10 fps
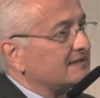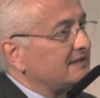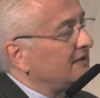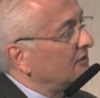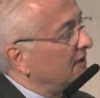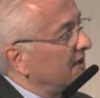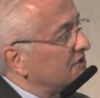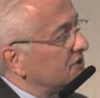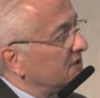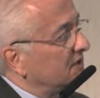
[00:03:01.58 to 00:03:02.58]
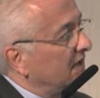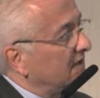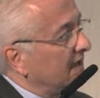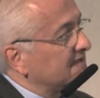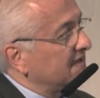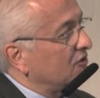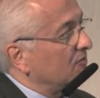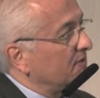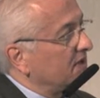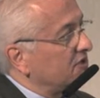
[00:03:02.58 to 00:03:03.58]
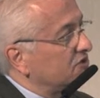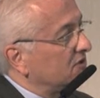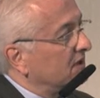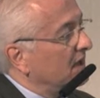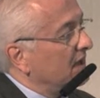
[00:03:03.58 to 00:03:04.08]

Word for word: single agent and as a combination,